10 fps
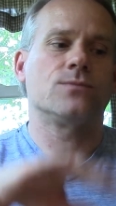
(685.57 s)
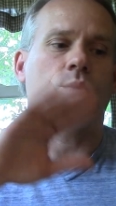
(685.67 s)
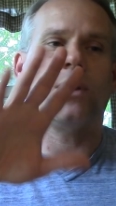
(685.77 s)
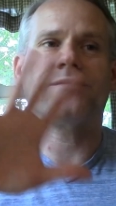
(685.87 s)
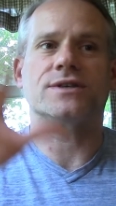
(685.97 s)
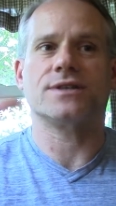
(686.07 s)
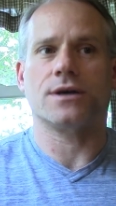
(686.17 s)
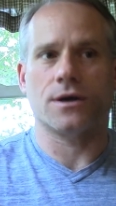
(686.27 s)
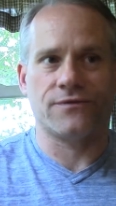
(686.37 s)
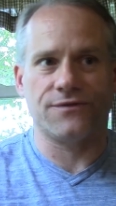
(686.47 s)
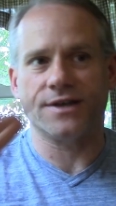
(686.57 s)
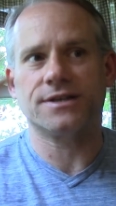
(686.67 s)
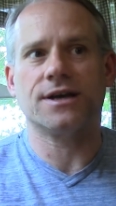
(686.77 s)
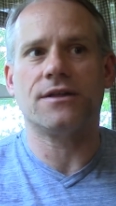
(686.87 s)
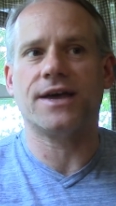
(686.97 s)
whoever's
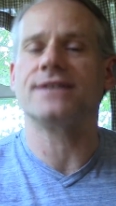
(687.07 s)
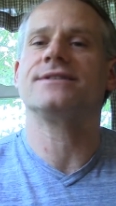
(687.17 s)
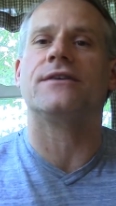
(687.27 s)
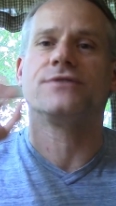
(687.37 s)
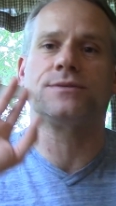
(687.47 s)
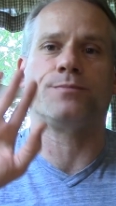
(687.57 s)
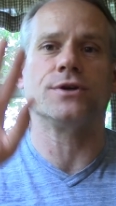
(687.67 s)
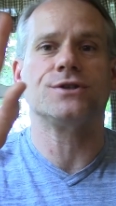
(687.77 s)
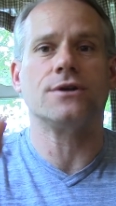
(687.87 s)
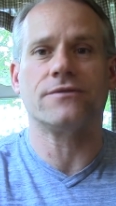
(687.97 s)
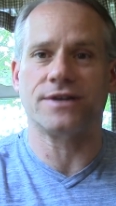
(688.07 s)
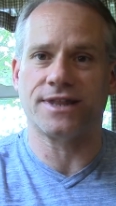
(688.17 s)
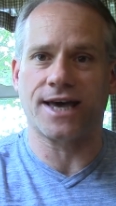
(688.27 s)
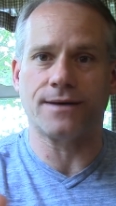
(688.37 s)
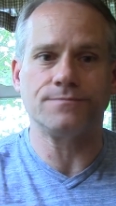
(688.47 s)
feeling all that stuff, just push it over to
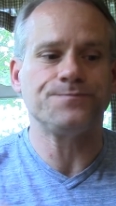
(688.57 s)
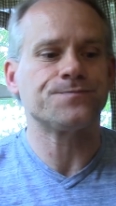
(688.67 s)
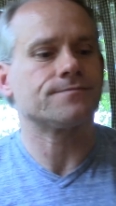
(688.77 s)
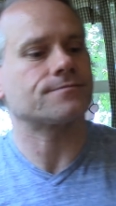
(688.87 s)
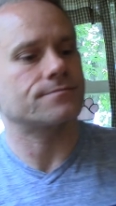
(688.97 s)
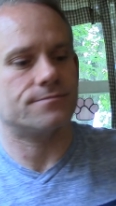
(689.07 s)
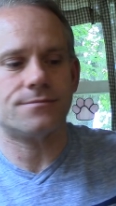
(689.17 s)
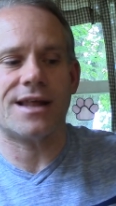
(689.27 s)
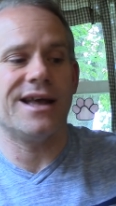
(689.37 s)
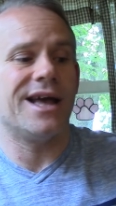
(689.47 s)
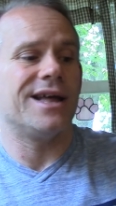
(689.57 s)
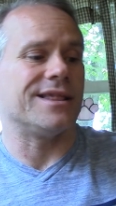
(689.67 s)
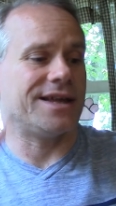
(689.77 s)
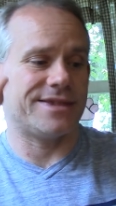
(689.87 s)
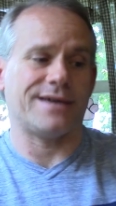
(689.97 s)
them.
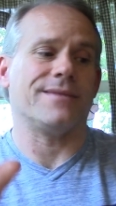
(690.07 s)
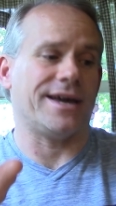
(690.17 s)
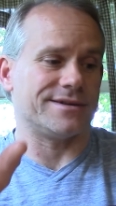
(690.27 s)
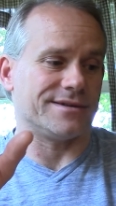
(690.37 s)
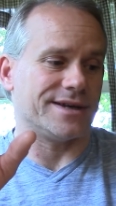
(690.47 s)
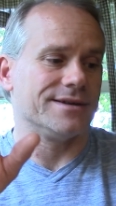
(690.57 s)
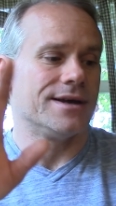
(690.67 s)
Let them handle it.